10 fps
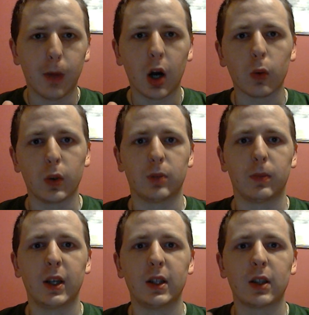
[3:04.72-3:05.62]
mark, which
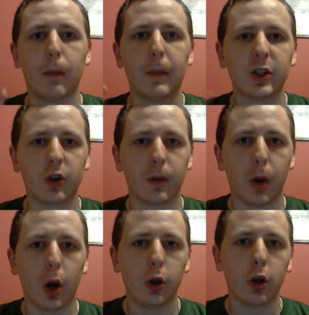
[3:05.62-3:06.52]
means a mystery
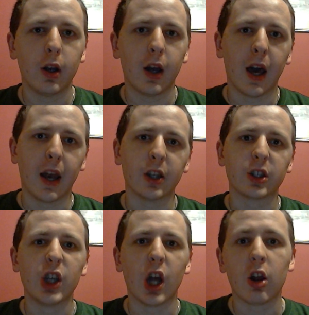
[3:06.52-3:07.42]
opponent, and
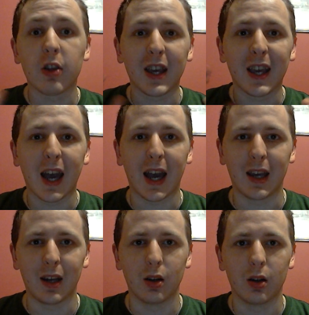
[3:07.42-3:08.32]
it's none other than
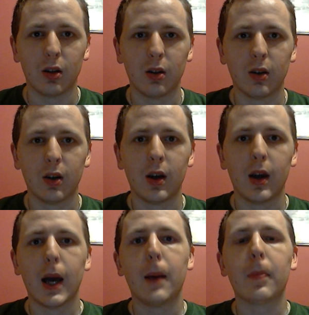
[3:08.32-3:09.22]
Kane.
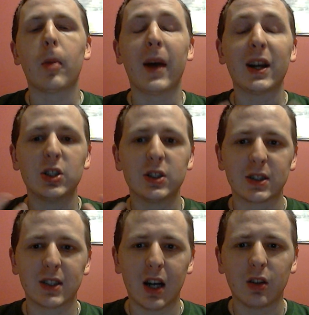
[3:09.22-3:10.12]
The match
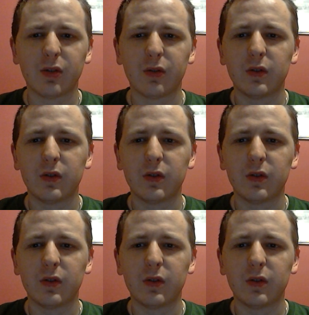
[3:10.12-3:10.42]
itself,